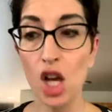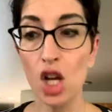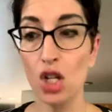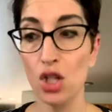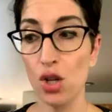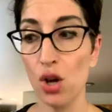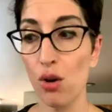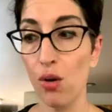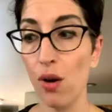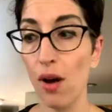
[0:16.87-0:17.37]

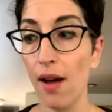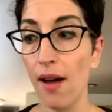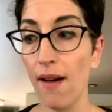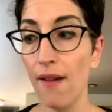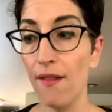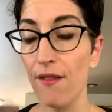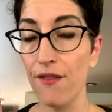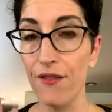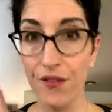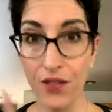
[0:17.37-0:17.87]
So
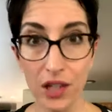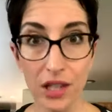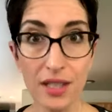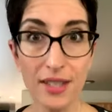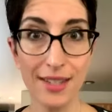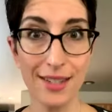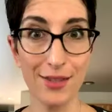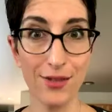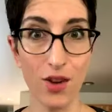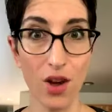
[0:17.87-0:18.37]

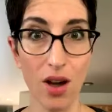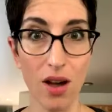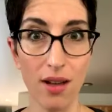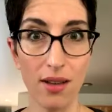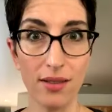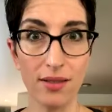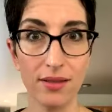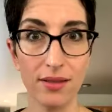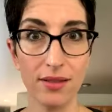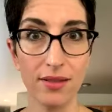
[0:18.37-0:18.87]
first of
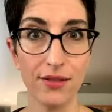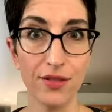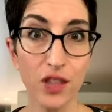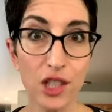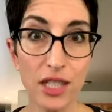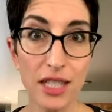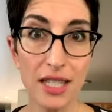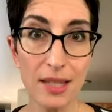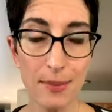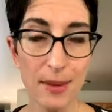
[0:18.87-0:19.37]
all,
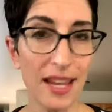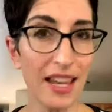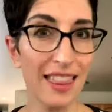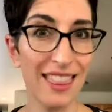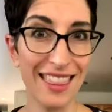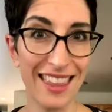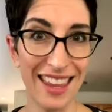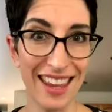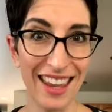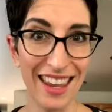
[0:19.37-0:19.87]
first
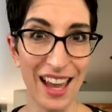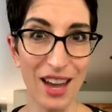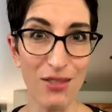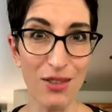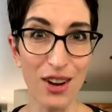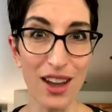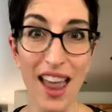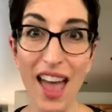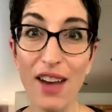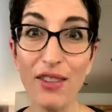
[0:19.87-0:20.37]
big thing I
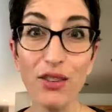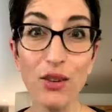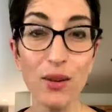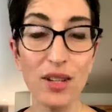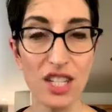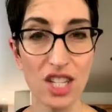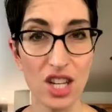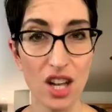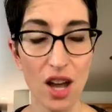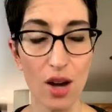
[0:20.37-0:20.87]
want everyone
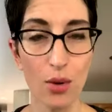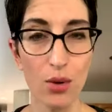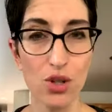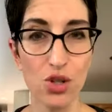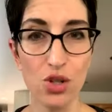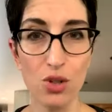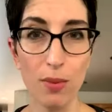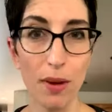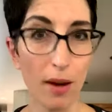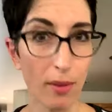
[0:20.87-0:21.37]
to know,
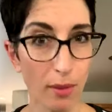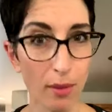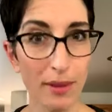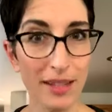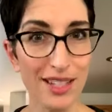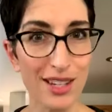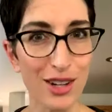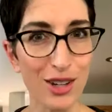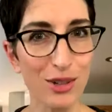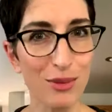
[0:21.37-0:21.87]
which you
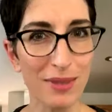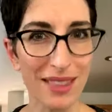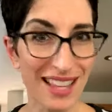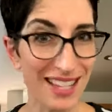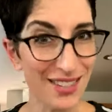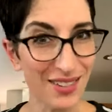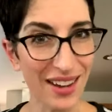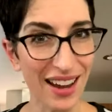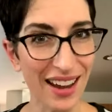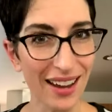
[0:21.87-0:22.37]
probably do, but
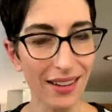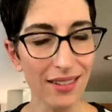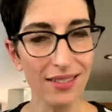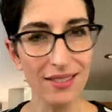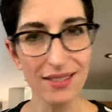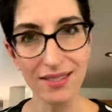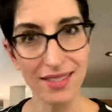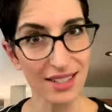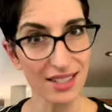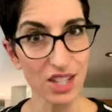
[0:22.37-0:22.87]
that's okay.
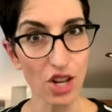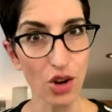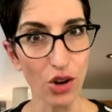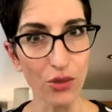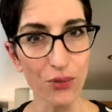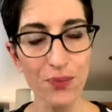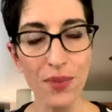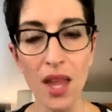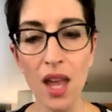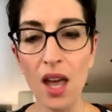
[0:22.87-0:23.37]
Let's
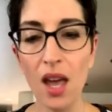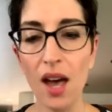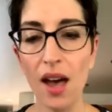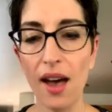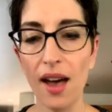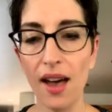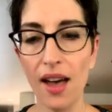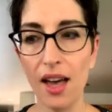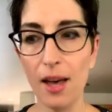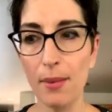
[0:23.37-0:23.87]
go.
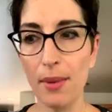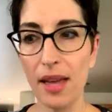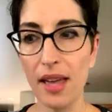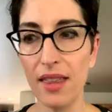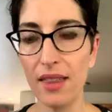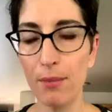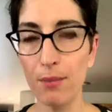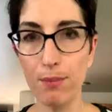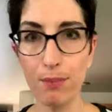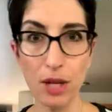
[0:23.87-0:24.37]

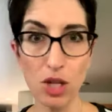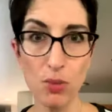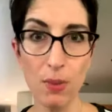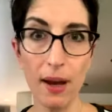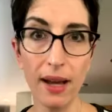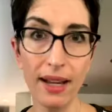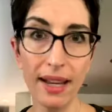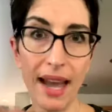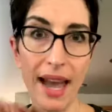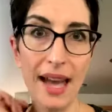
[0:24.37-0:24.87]

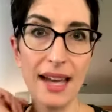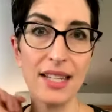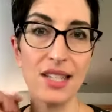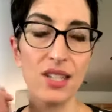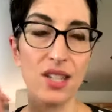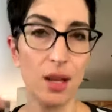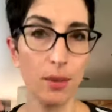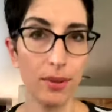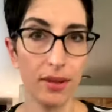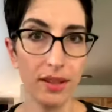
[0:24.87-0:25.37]
Beachbody has
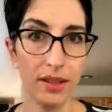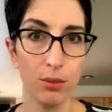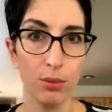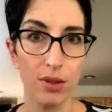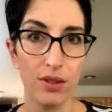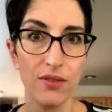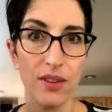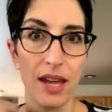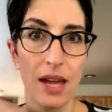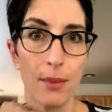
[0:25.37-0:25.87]
completely
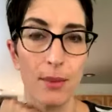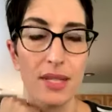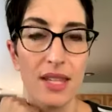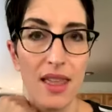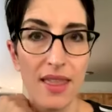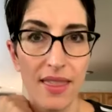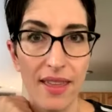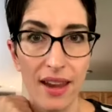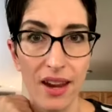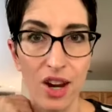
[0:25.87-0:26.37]

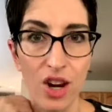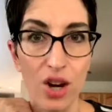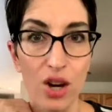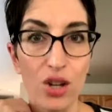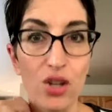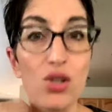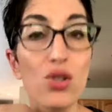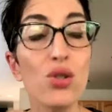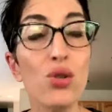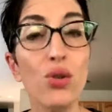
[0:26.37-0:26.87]
revamped their
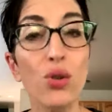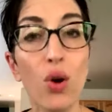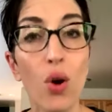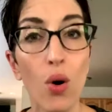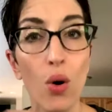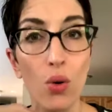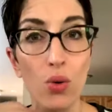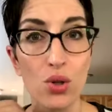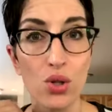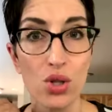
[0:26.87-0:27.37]
new
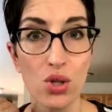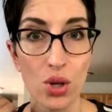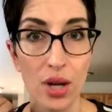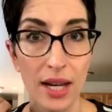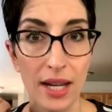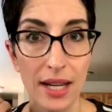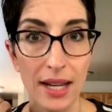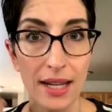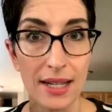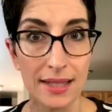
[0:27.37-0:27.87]
coach
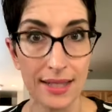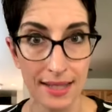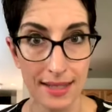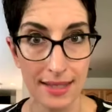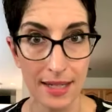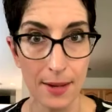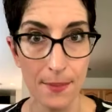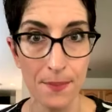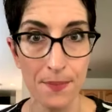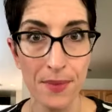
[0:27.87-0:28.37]
training
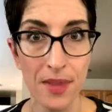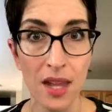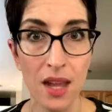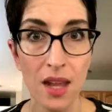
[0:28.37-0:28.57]
system.